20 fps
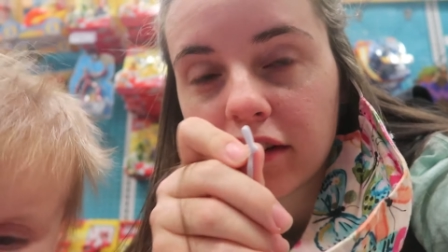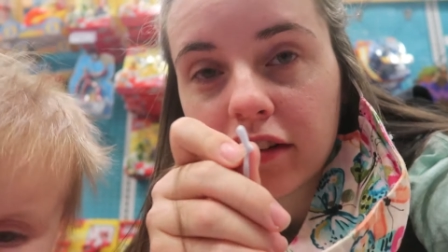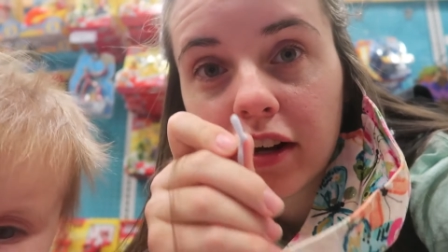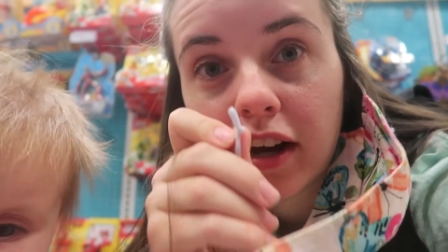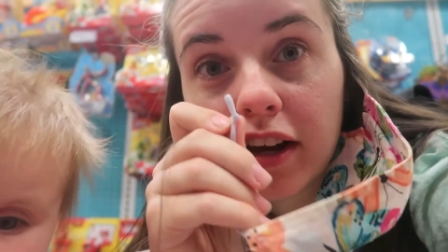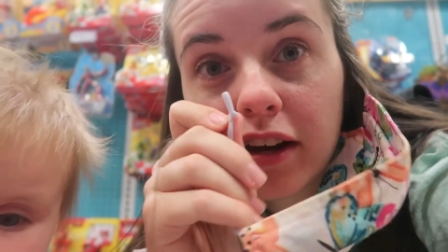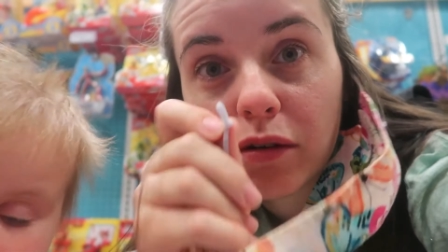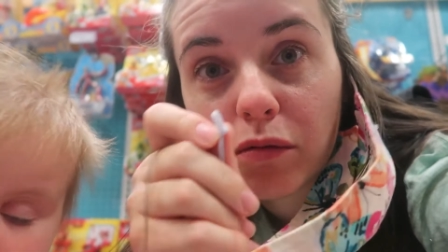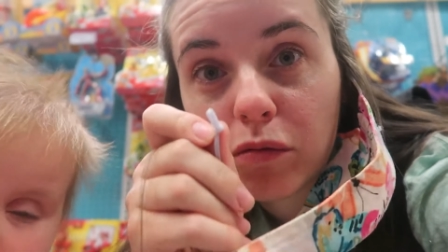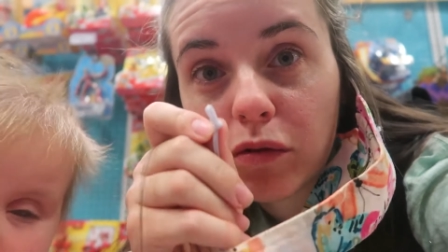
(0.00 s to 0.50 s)
to
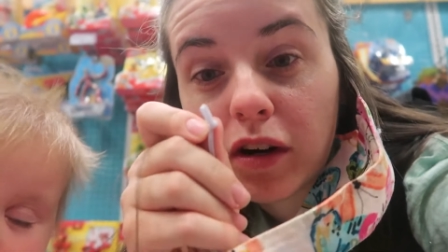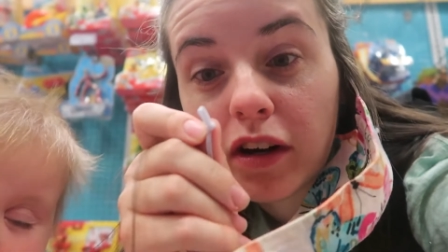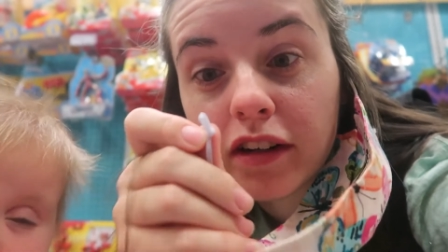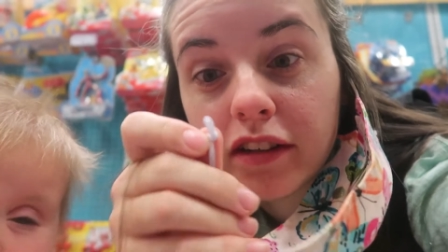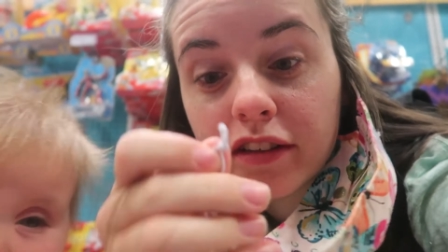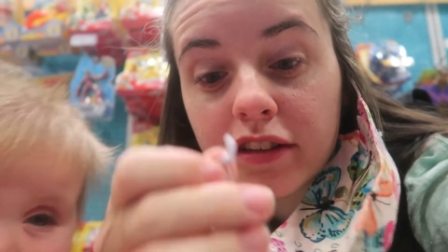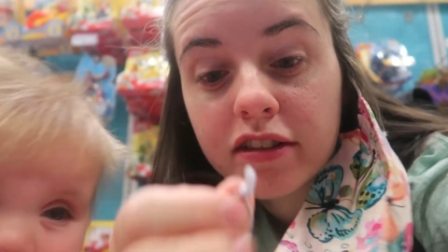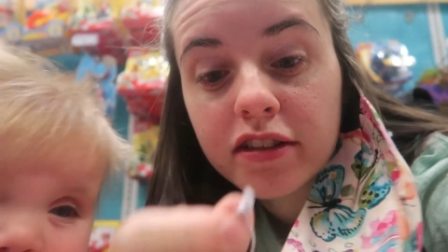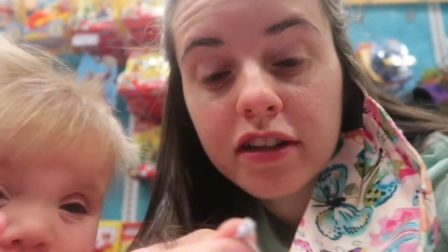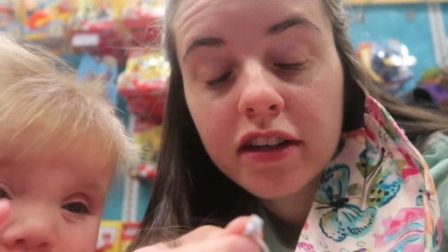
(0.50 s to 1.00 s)
tie it
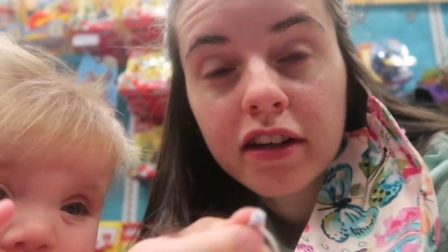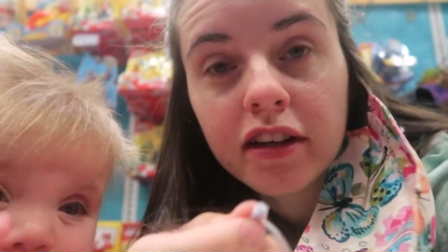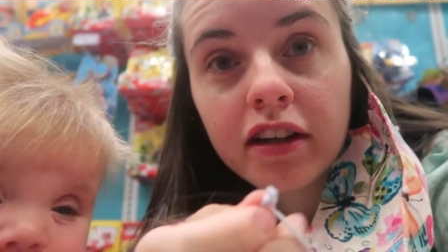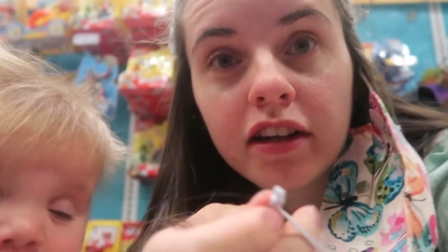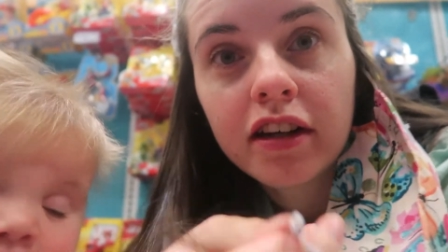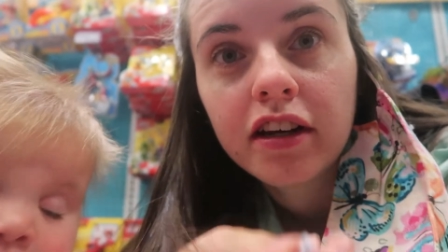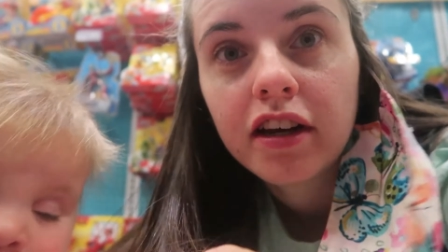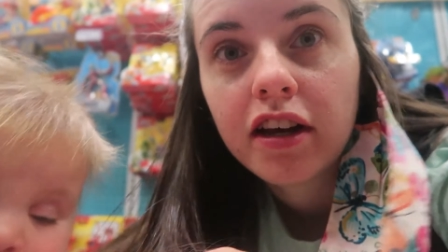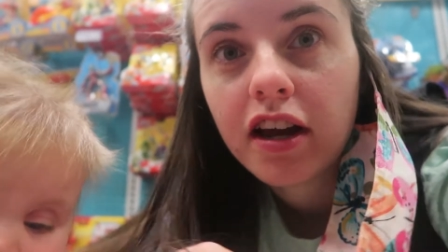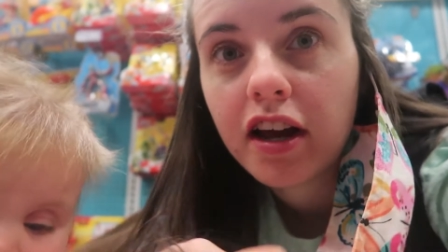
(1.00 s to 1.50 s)
once
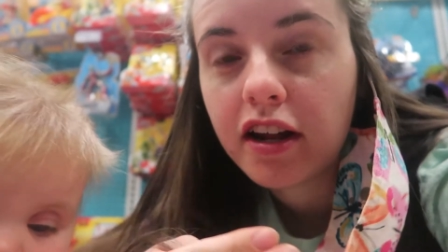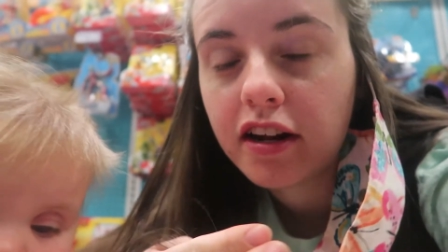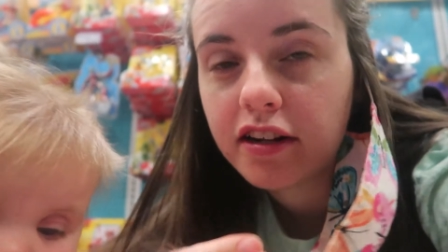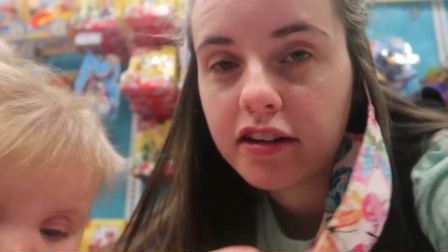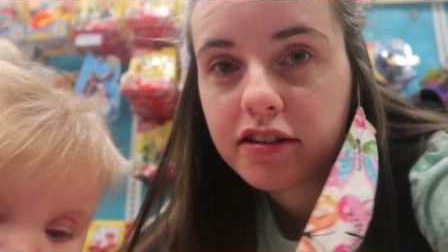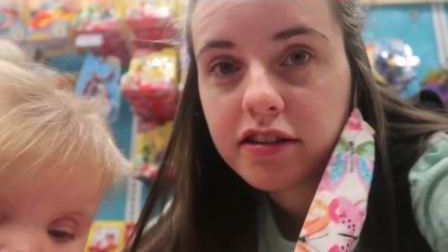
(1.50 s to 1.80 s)
and